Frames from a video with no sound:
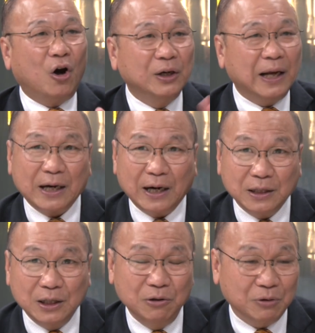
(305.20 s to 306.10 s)
On that
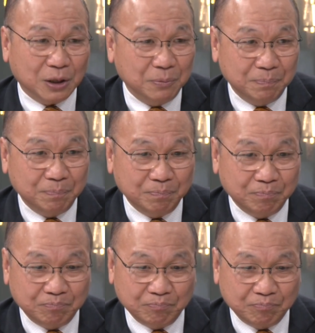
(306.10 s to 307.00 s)
criteria,
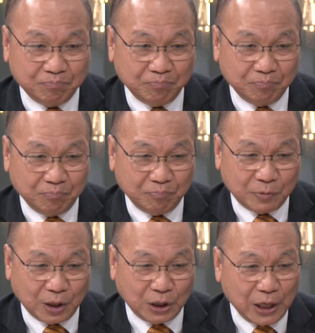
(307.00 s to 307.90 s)

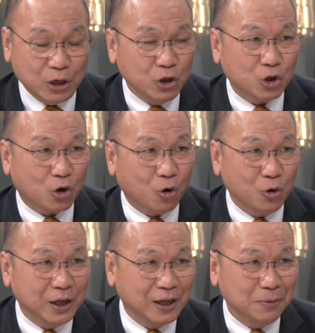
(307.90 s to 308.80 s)
the Danish
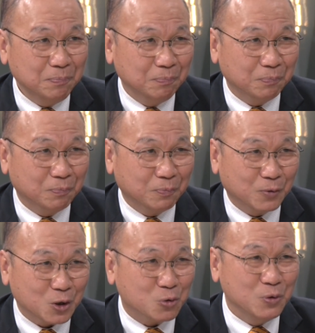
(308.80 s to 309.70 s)
kroner,
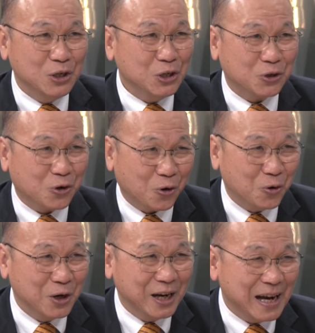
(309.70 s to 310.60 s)
the Swedish
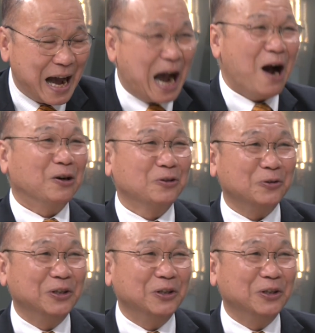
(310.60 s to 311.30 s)
krona are also